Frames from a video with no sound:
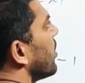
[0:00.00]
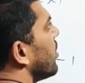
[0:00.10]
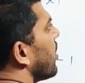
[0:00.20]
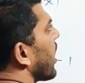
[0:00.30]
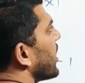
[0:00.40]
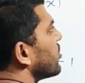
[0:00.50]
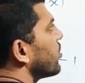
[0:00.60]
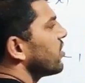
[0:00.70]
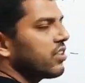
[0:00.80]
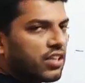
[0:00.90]
lies
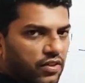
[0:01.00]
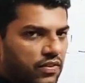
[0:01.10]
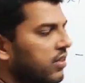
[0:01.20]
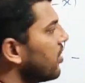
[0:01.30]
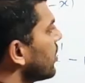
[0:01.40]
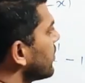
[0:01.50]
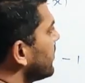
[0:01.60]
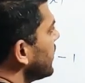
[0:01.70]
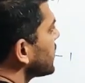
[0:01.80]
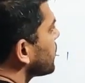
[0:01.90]
on the curve,
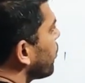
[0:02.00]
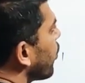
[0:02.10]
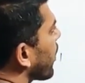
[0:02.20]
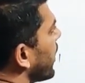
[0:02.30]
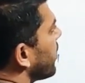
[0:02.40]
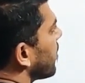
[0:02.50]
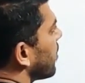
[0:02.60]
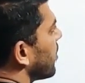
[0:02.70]
this point